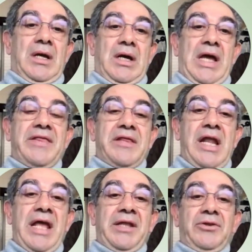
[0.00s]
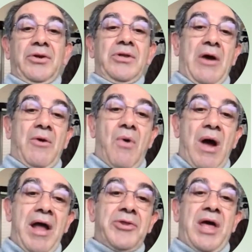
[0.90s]
and the electron
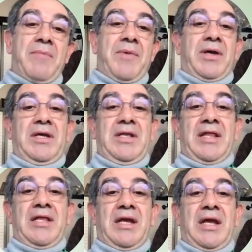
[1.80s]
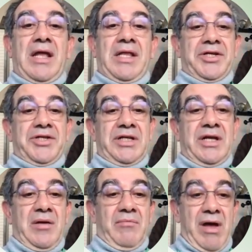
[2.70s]
acquires some kinetic energy.
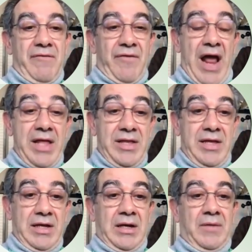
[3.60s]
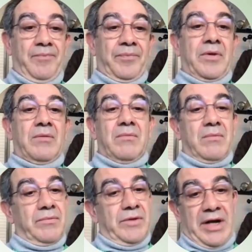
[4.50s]
By writing
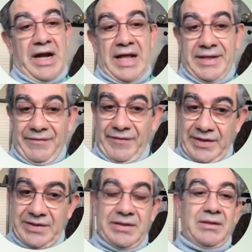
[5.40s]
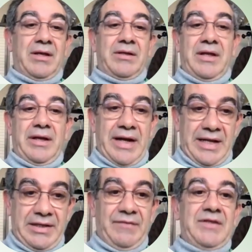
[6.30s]
the
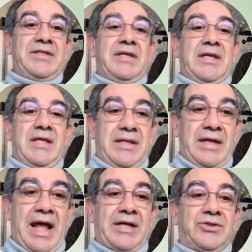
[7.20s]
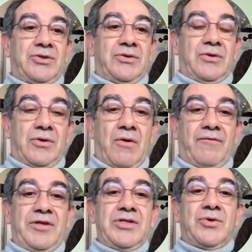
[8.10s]
relativistic interaction
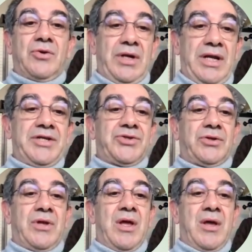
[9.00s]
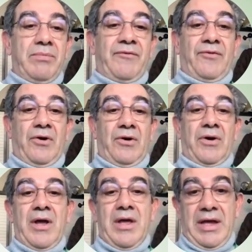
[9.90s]
of this collision
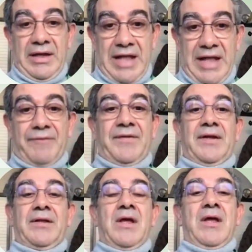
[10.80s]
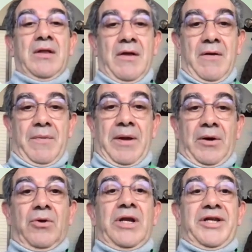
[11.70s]
before and after the
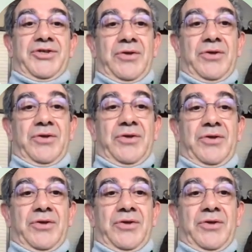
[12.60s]
collision,